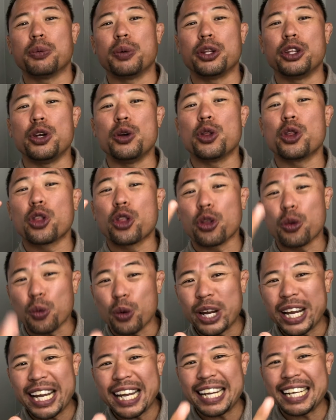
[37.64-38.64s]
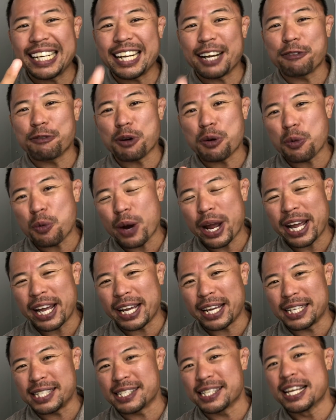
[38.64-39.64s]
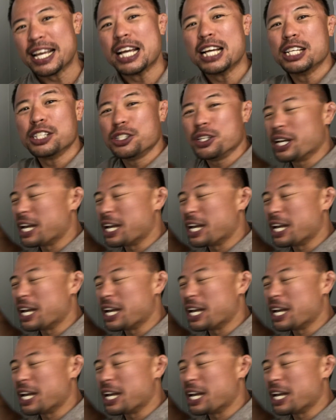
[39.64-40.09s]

with you 3 different ways to